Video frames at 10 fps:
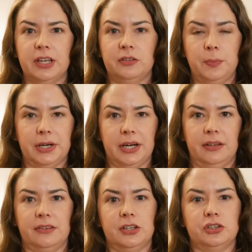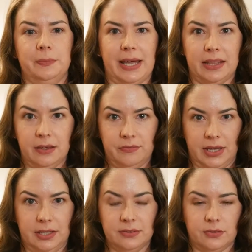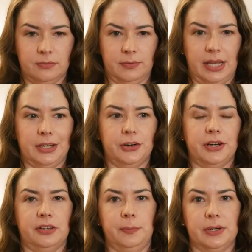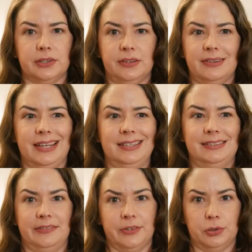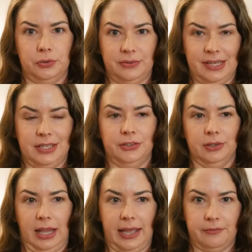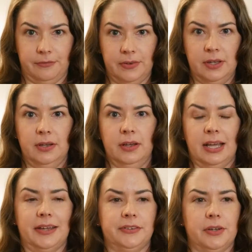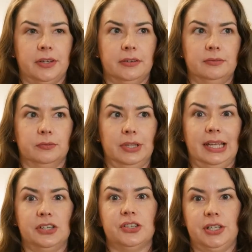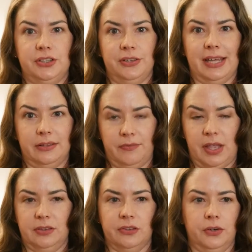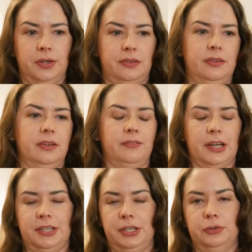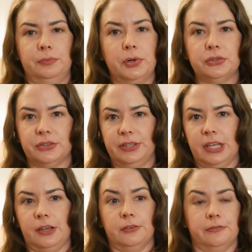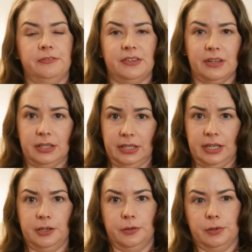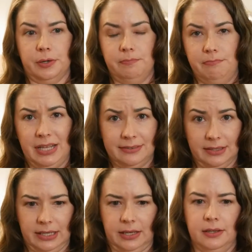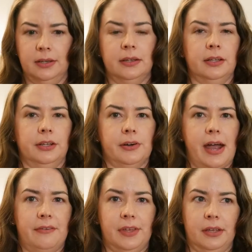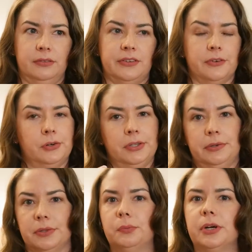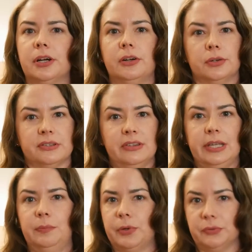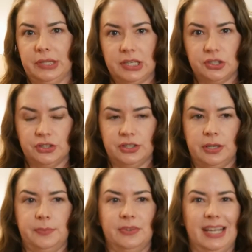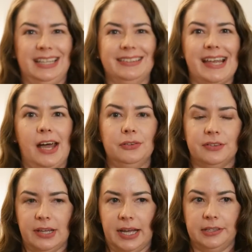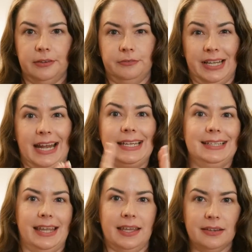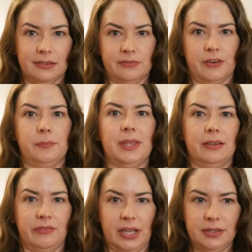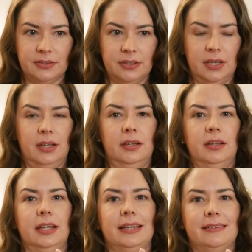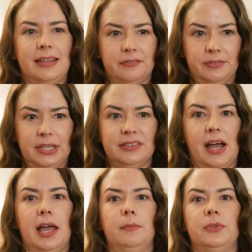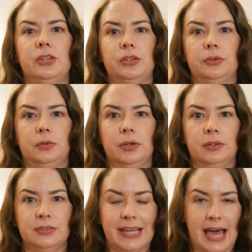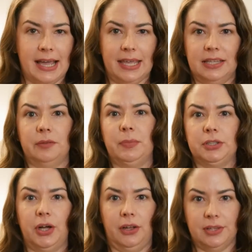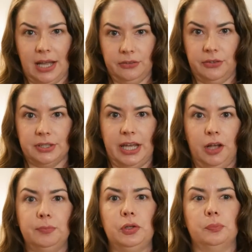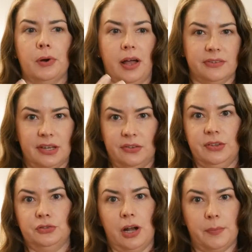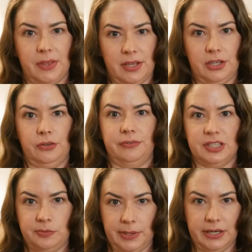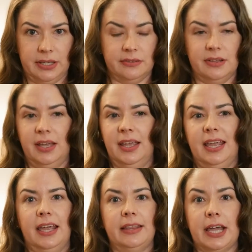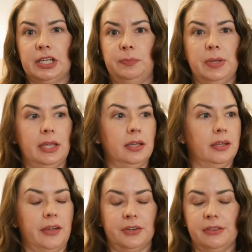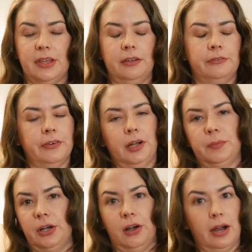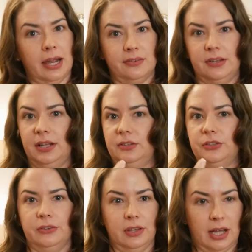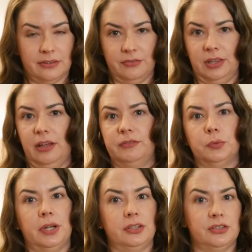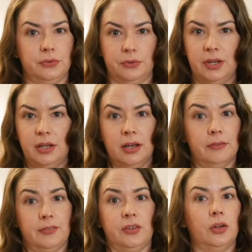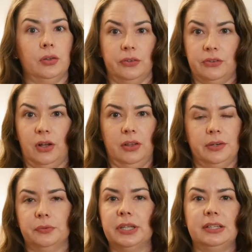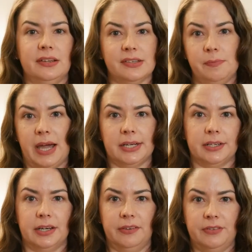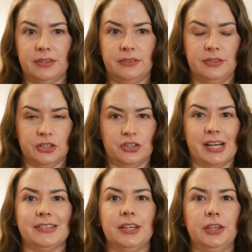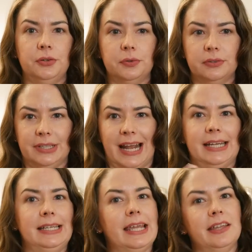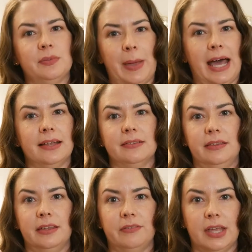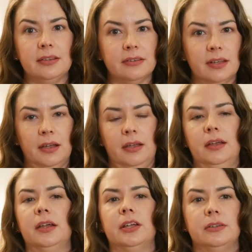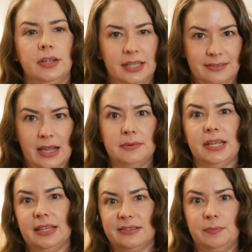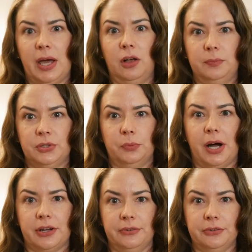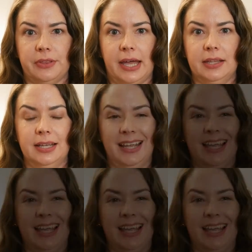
experienced a traumatic event and you're experiencing difficulty in your life as a relation to that event, so it's affecting you emotionally or physically or mentally, you're having difficulty with work or sleep or relationships, and it's outside of 90 days from the event, it's definitely time to tag in a mental health counselor to help you process the trauma that you've experienced. And that could be everything from a car accident to the loss of a loved one to a physical assault. It really doesn't matter. If it's distressing you 90 days past the event, it's time to get some help to walk through that.